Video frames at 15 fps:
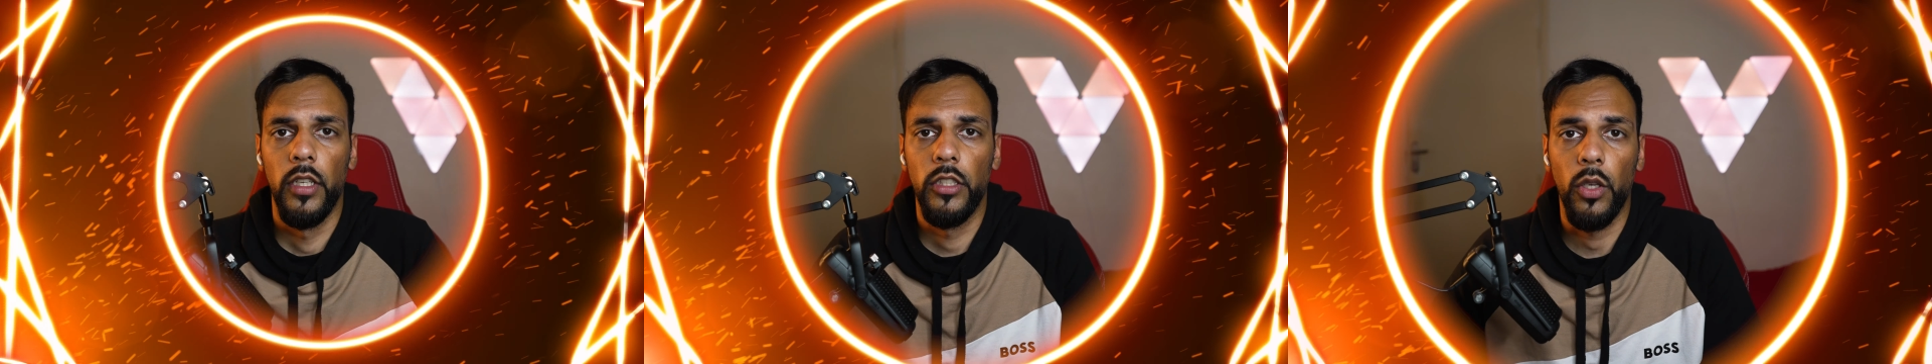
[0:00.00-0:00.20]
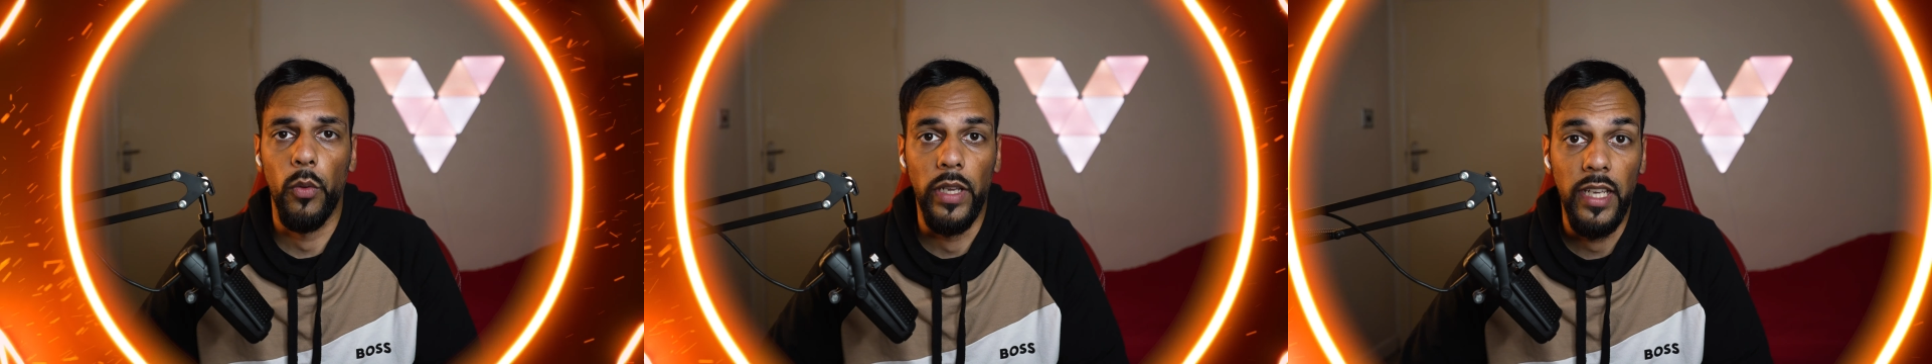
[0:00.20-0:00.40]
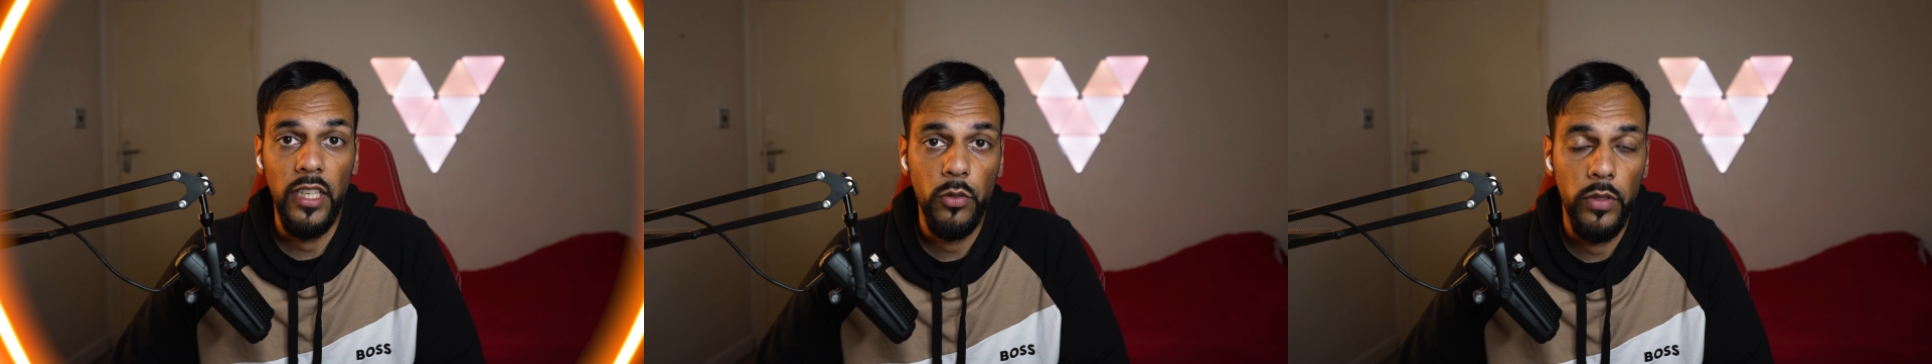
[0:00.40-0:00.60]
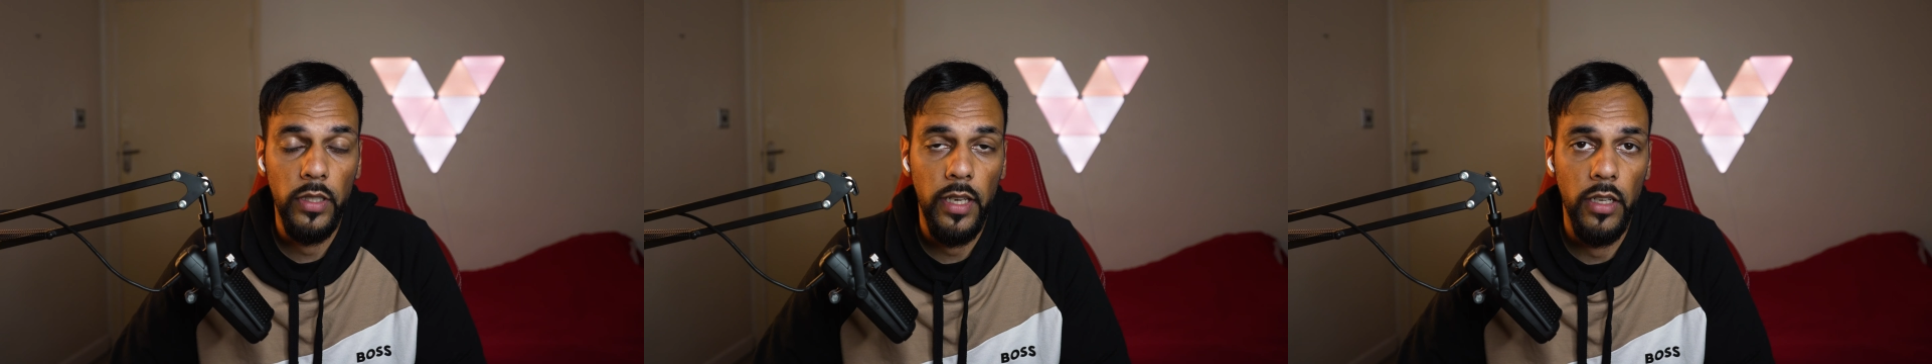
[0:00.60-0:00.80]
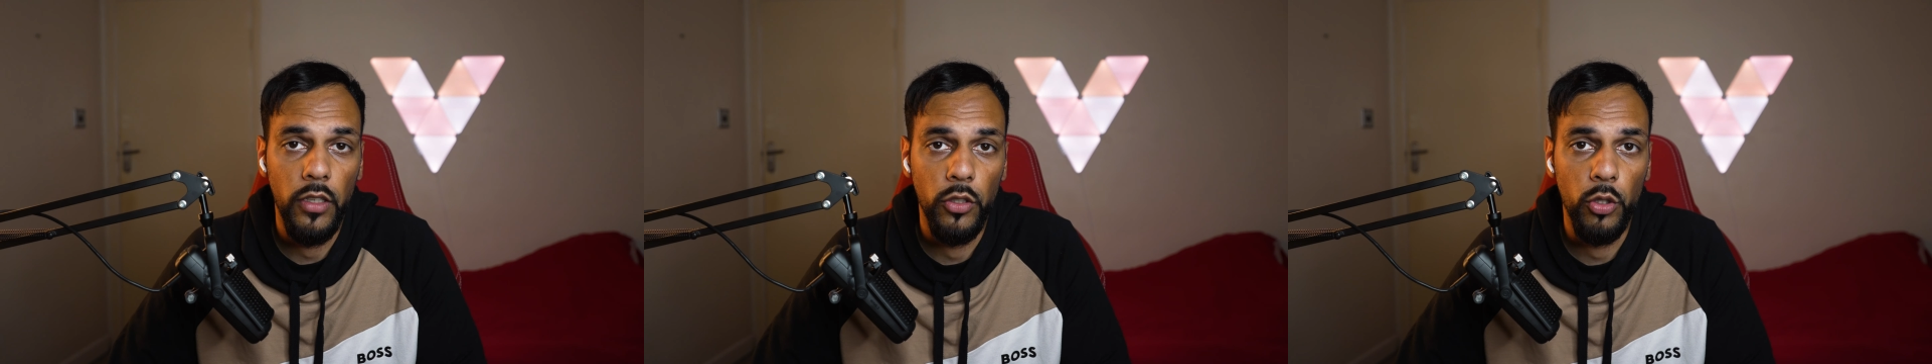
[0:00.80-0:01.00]
So I guess we're
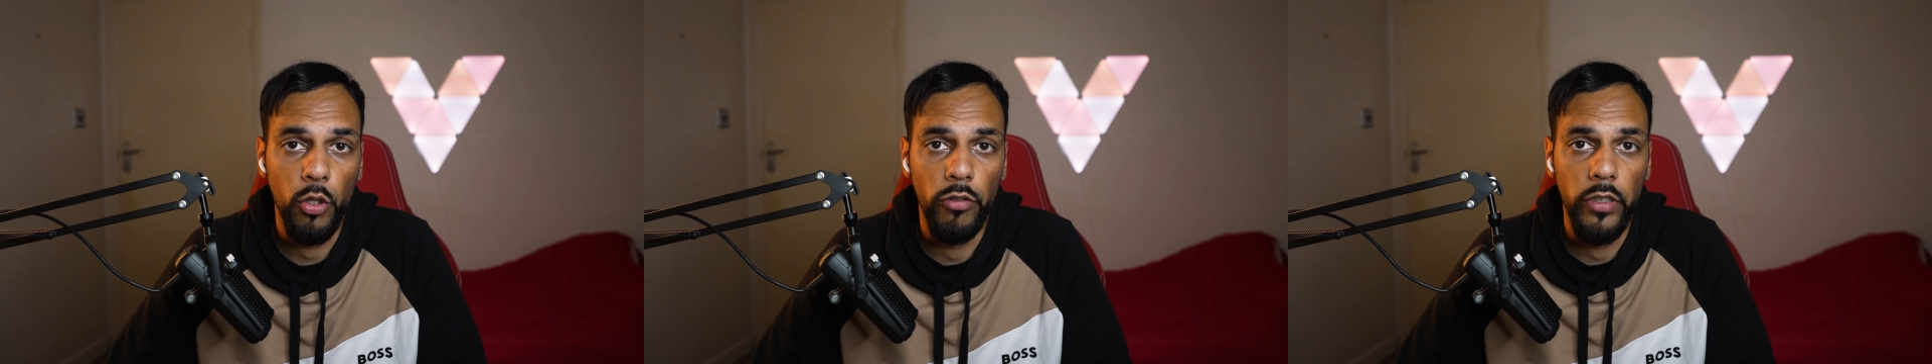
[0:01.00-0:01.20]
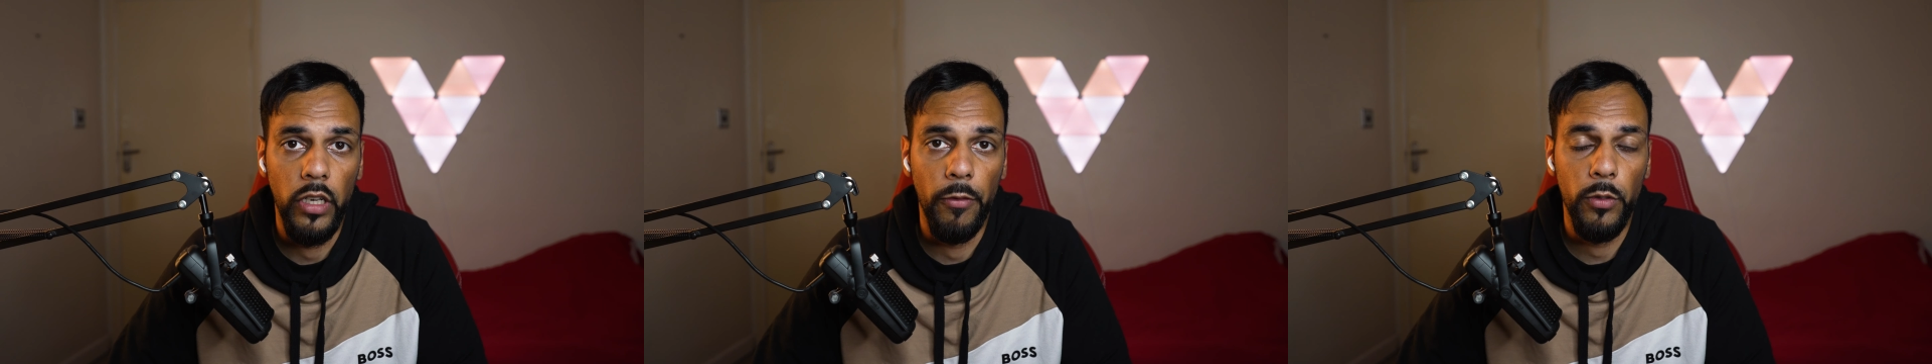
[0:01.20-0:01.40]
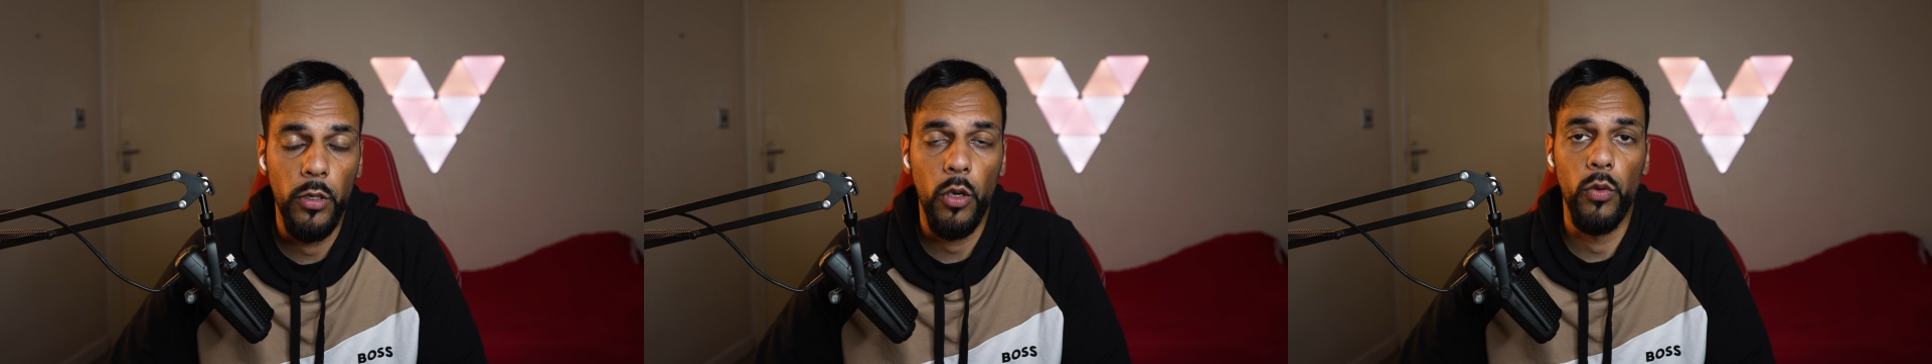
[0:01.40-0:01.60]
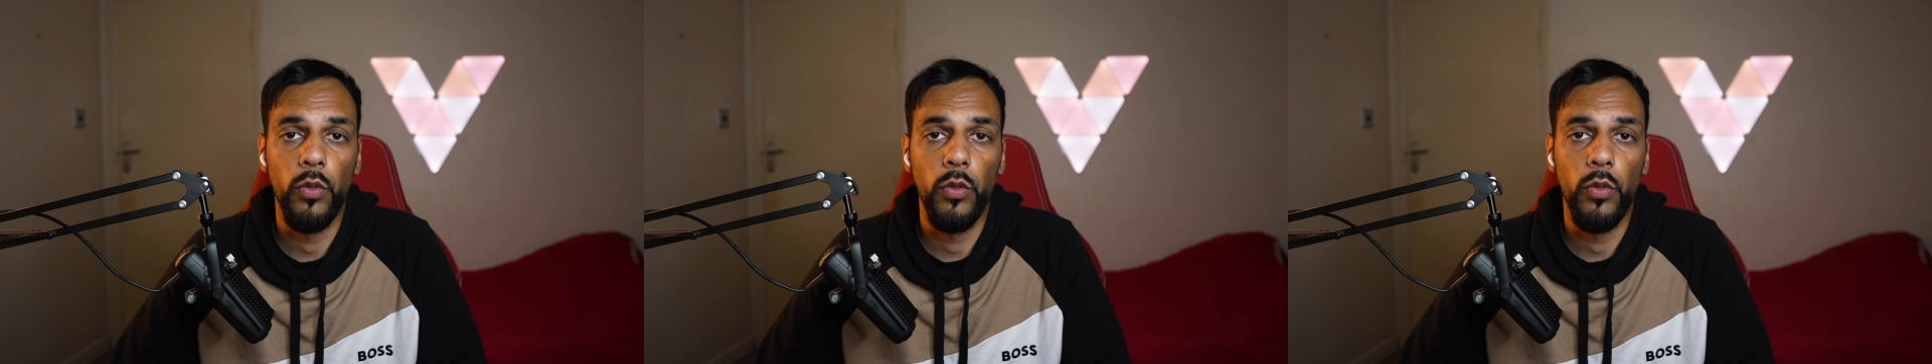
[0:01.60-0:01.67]
getting a story of not